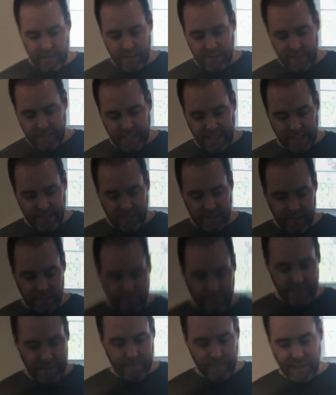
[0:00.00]
again, the
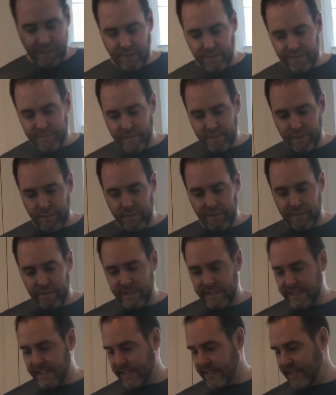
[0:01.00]
recipe calls for
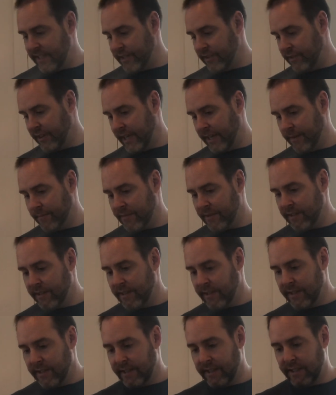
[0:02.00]
216 grams.
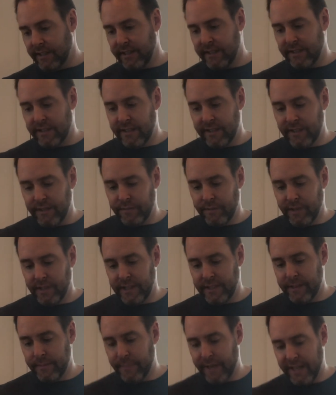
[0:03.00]
It really
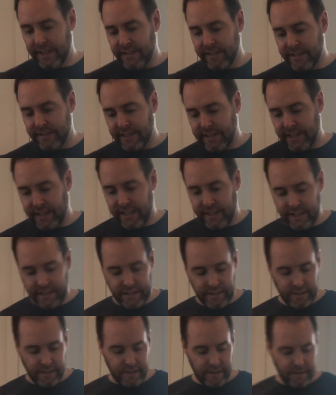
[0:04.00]
depends
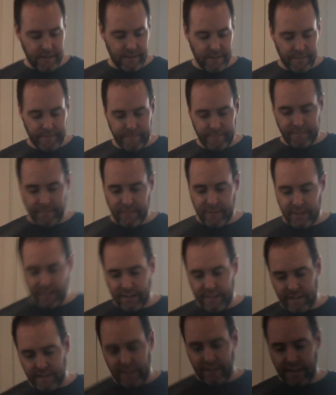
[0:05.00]
on
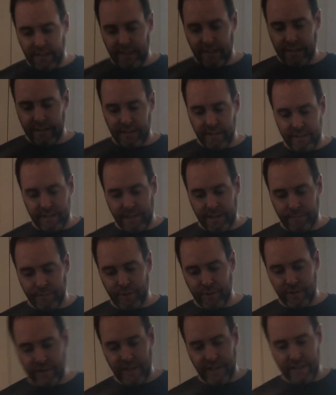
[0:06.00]
the
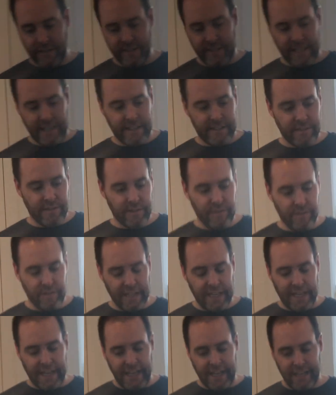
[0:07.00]
temperature outside, so you can
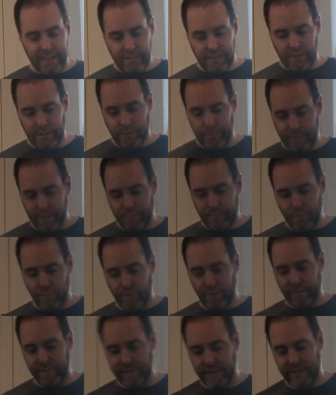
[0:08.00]
add a little bit more
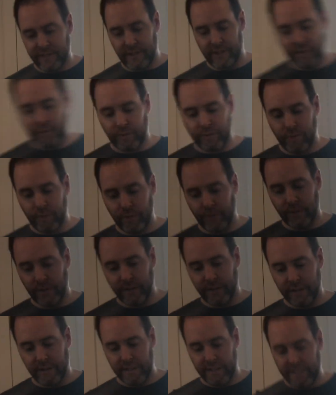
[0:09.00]
if it's a little
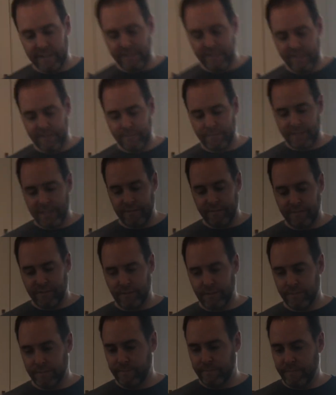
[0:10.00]
cooler and just give
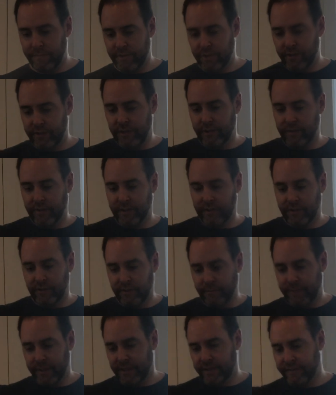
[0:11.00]
your dough a little
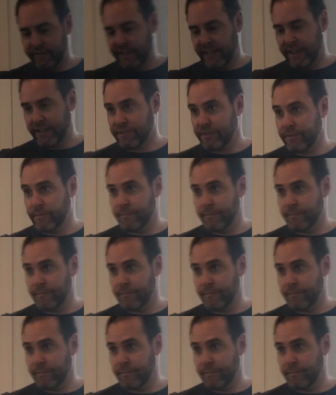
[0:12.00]
bit of an extra